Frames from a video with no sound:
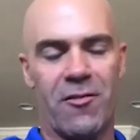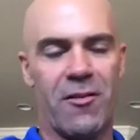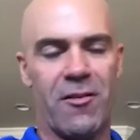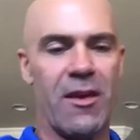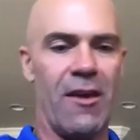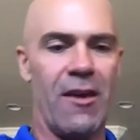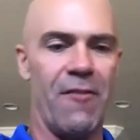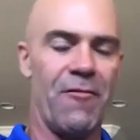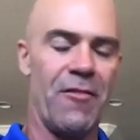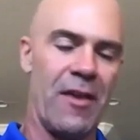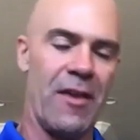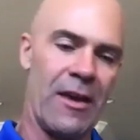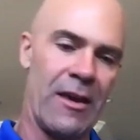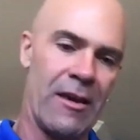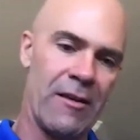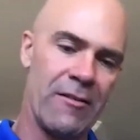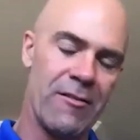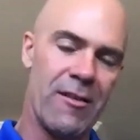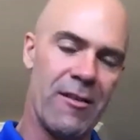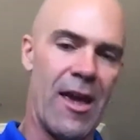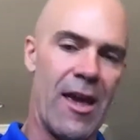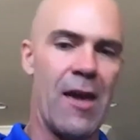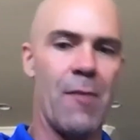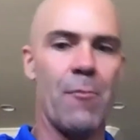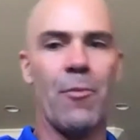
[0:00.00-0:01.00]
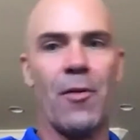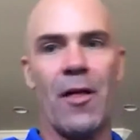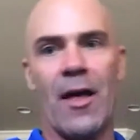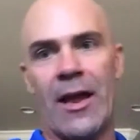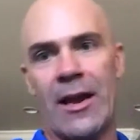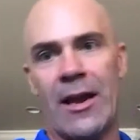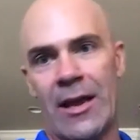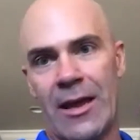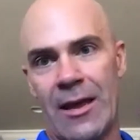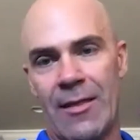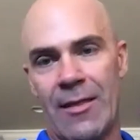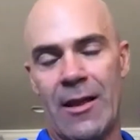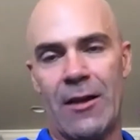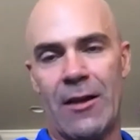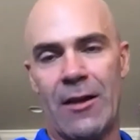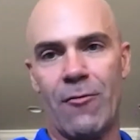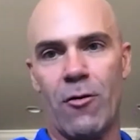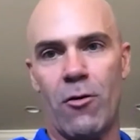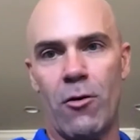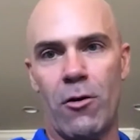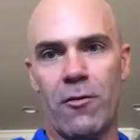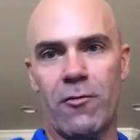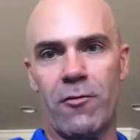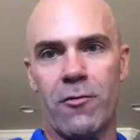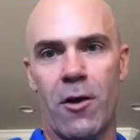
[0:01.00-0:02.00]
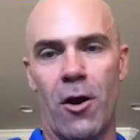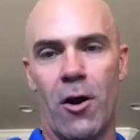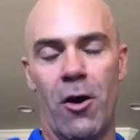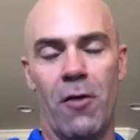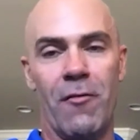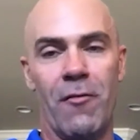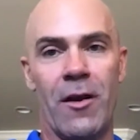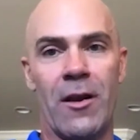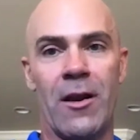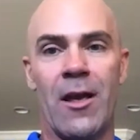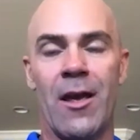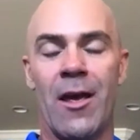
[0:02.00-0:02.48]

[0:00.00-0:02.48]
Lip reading: gifting, estate planning, and then of course, COVID,